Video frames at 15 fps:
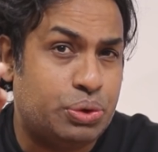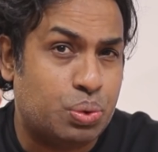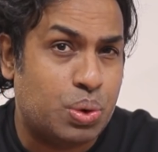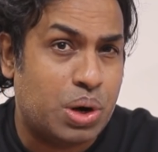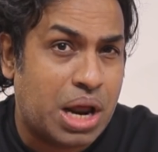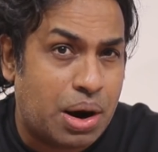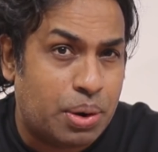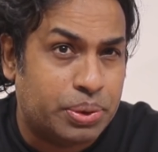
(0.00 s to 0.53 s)

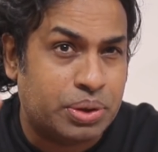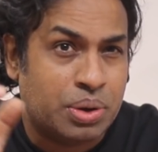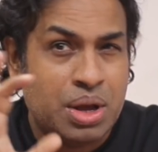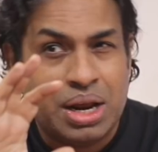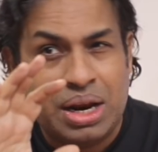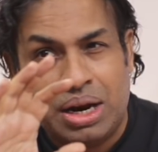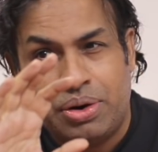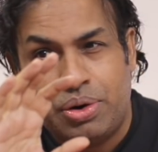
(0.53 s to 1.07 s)
rollout,
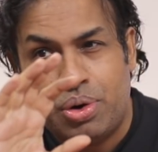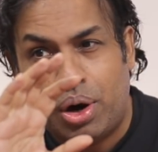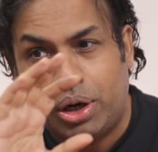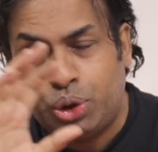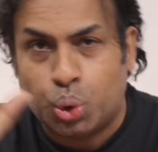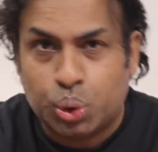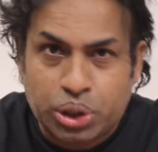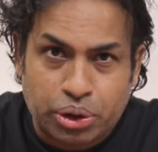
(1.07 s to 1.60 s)

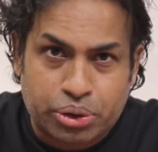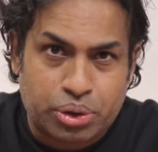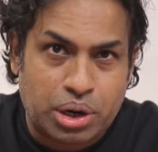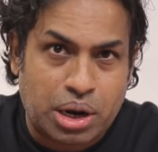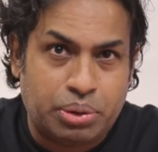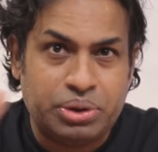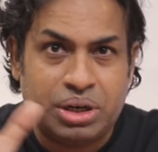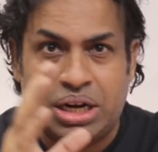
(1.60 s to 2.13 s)
not total
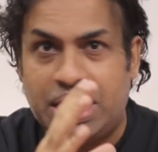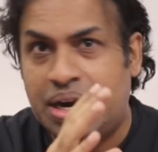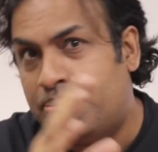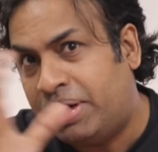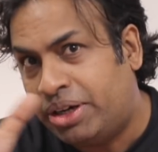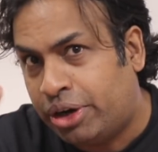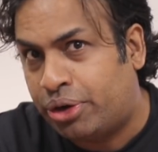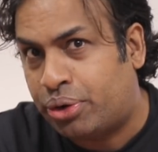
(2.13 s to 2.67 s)
rollout,
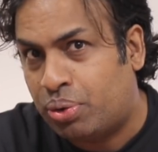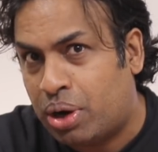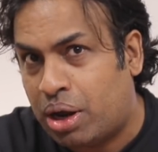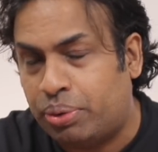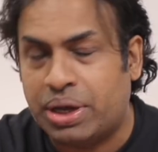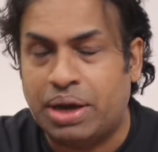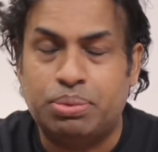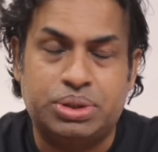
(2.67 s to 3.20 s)
limited
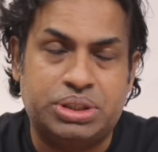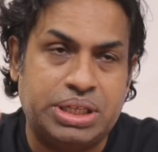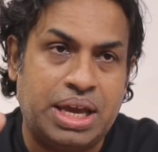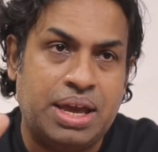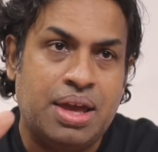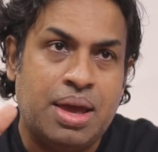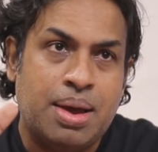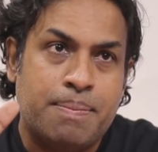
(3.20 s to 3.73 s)
rollout, I would
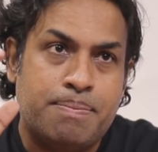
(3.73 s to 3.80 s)
say,